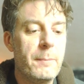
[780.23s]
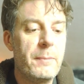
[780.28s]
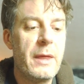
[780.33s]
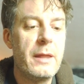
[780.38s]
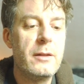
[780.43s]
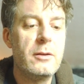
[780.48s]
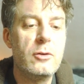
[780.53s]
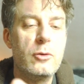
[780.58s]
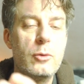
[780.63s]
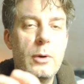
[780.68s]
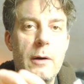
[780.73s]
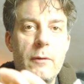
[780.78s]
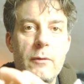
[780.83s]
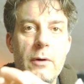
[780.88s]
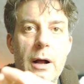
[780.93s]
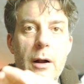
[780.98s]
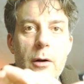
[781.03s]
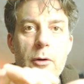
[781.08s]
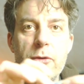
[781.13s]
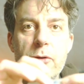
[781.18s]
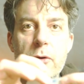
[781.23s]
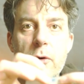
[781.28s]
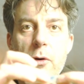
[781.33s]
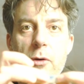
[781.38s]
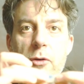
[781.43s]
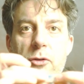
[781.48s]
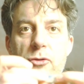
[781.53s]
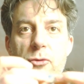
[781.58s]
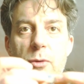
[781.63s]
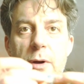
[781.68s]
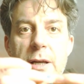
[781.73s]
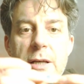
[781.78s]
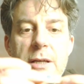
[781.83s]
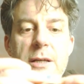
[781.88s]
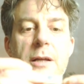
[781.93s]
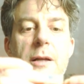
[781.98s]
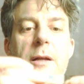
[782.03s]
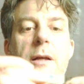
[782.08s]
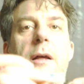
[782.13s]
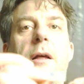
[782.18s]
And you have also a strength.
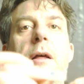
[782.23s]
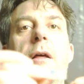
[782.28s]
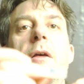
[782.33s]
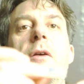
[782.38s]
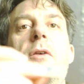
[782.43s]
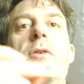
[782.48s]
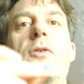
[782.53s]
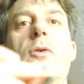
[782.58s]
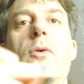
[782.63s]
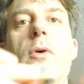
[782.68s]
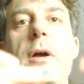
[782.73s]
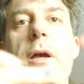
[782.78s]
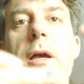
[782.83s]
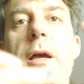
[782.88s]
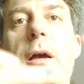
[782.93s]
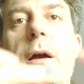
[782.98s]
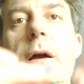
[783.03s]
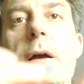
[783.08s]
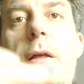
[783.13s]
So here